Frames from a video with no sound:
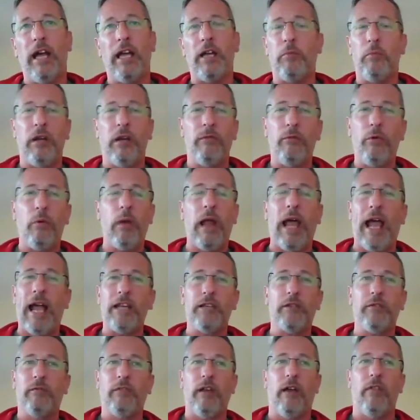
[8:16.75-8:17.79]
We'll have all had to
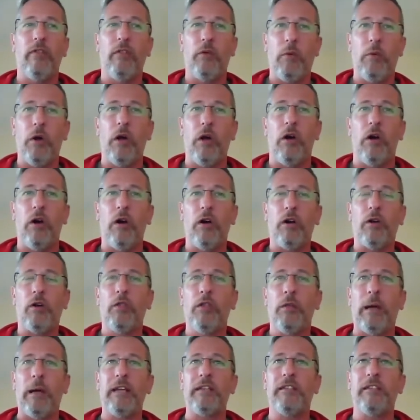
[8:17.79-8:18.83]
have done the work on the
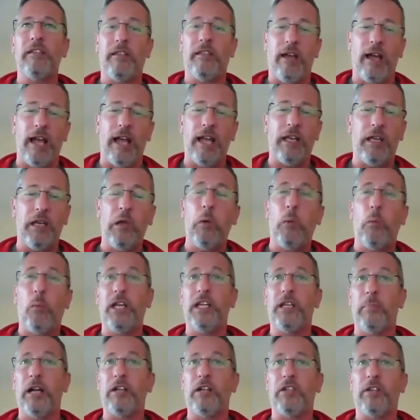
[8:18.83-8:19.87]
basis that A, we
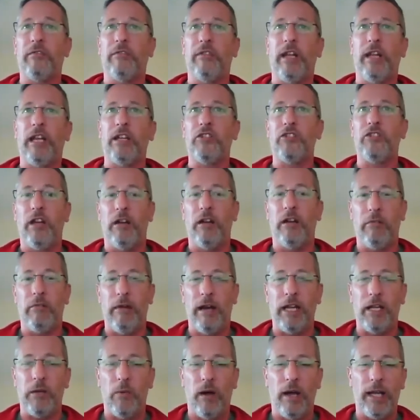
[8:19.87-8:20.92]
need a budget for next year
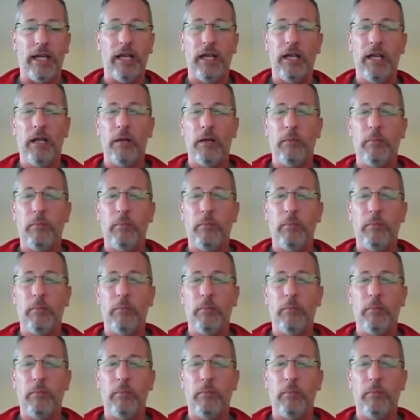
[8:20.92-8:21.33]
anyway,